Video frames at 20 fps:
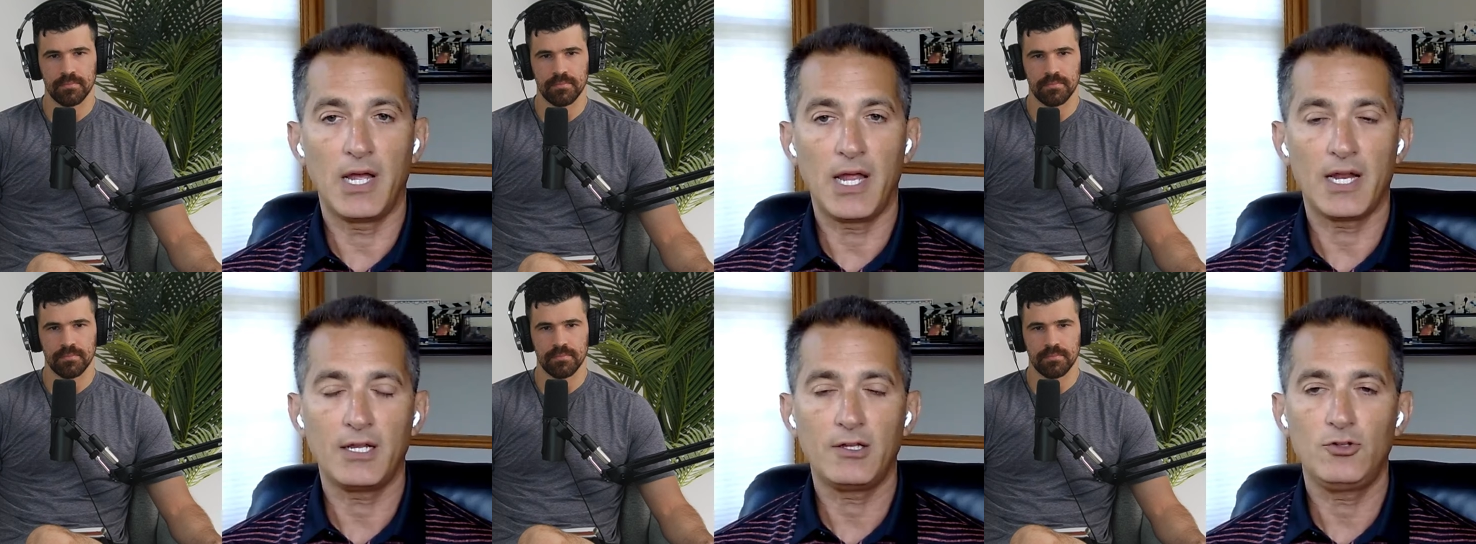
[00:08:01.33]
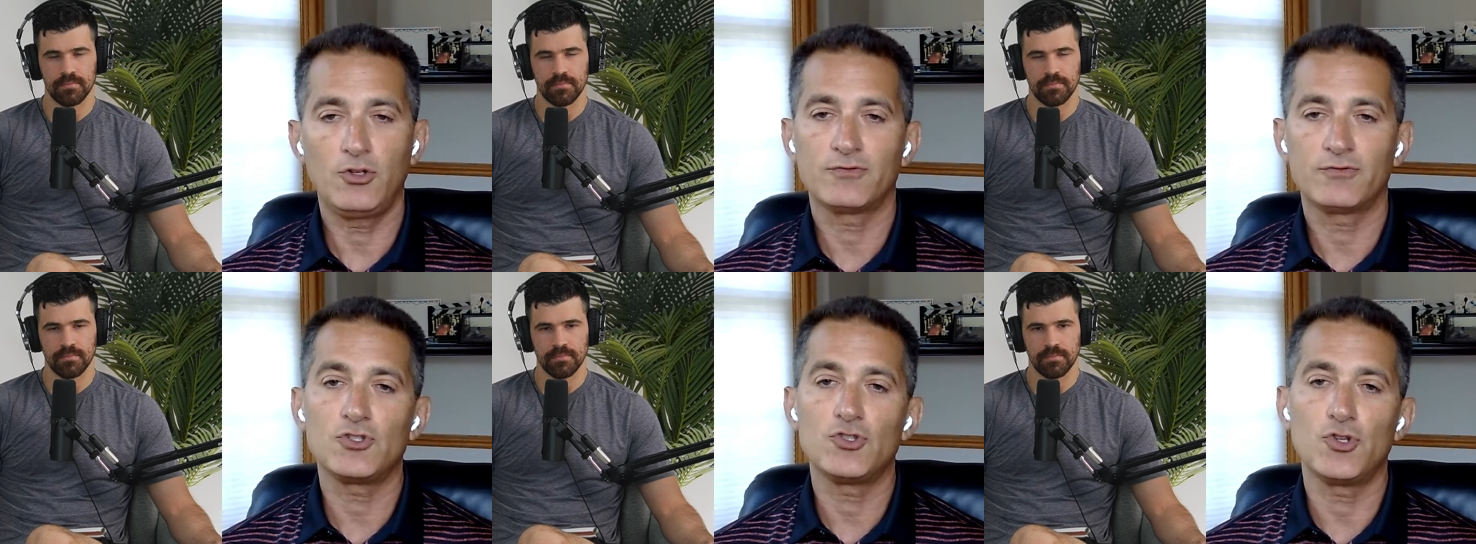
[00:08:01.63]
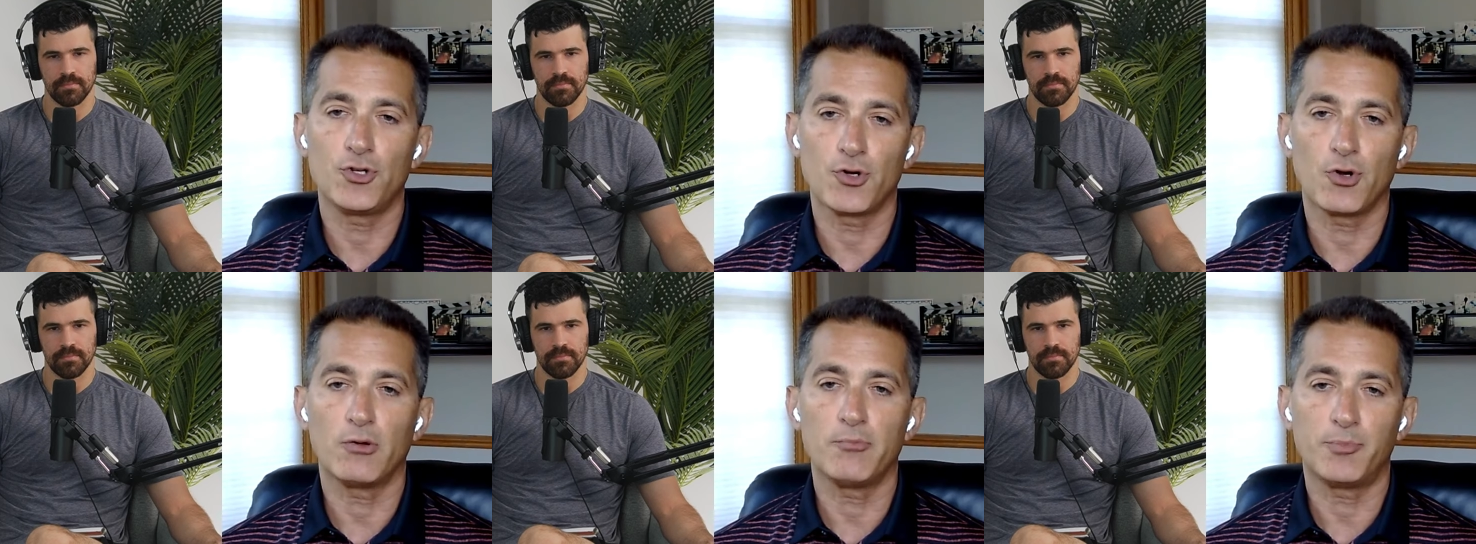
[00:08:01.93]
Speaker 1: and you have to
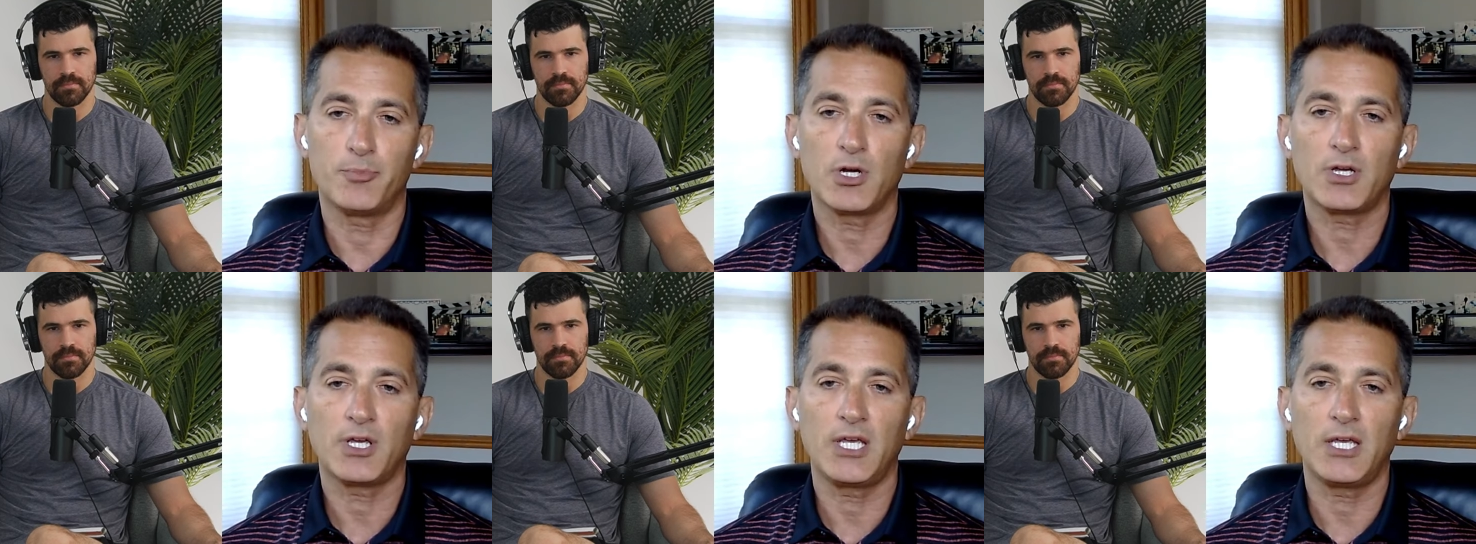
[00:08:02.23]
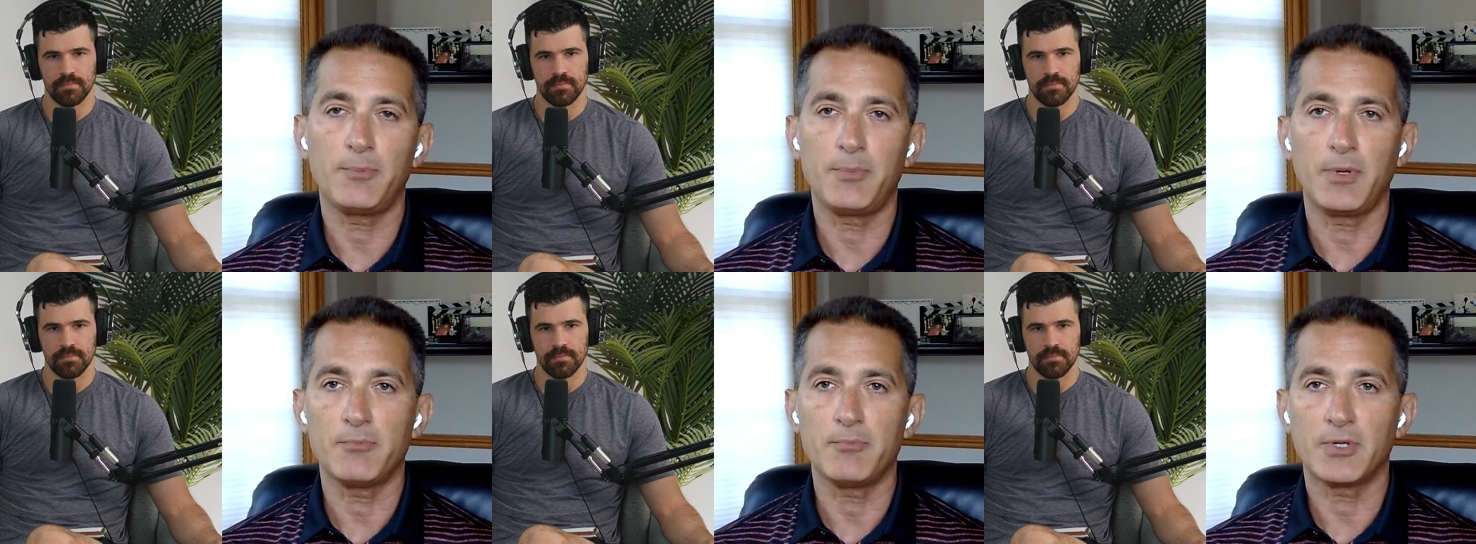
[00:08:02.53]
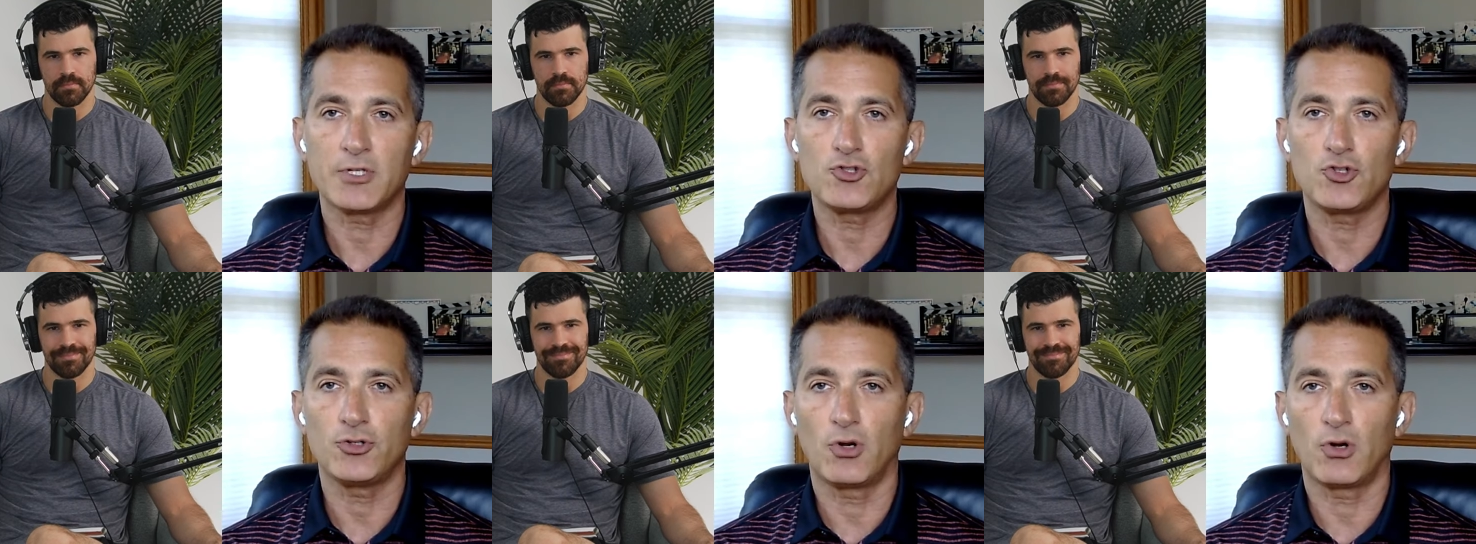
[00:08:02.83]
do your own bookkeeping,
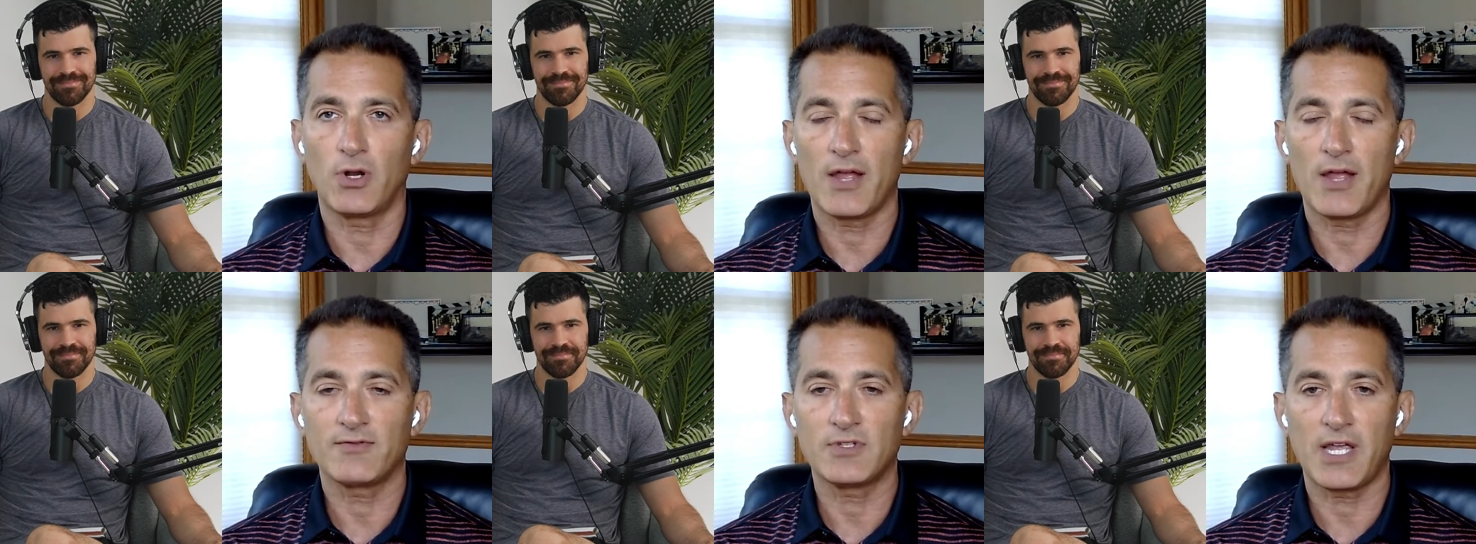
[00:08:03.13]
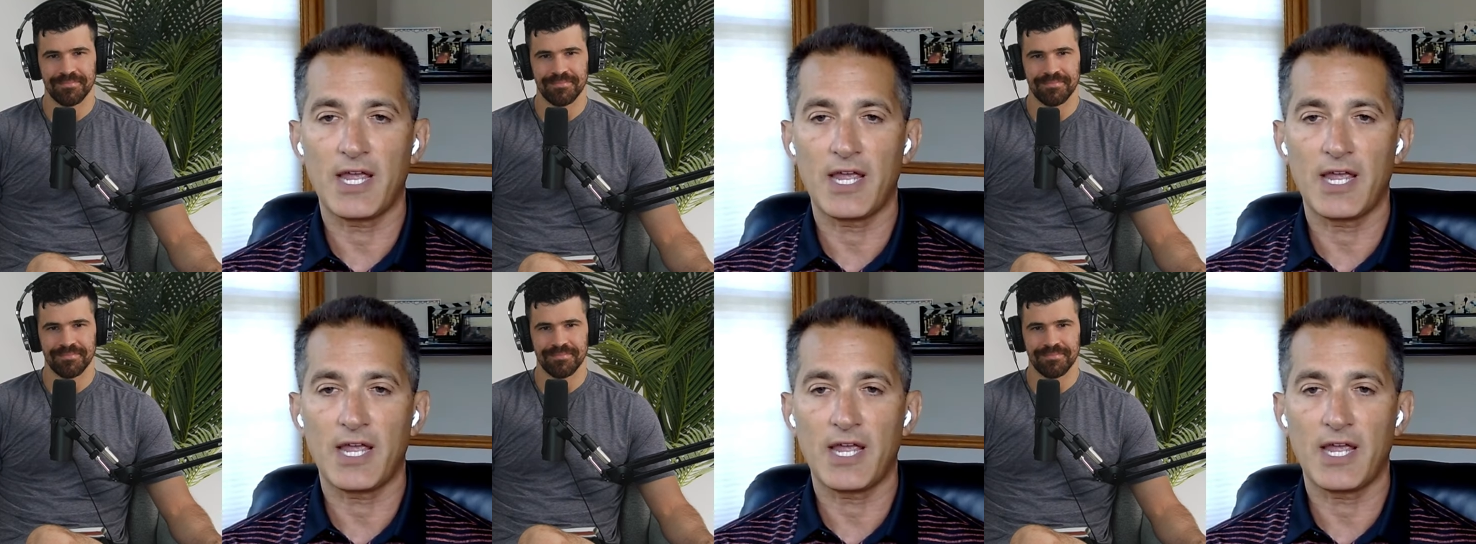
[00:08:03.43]
but you don't have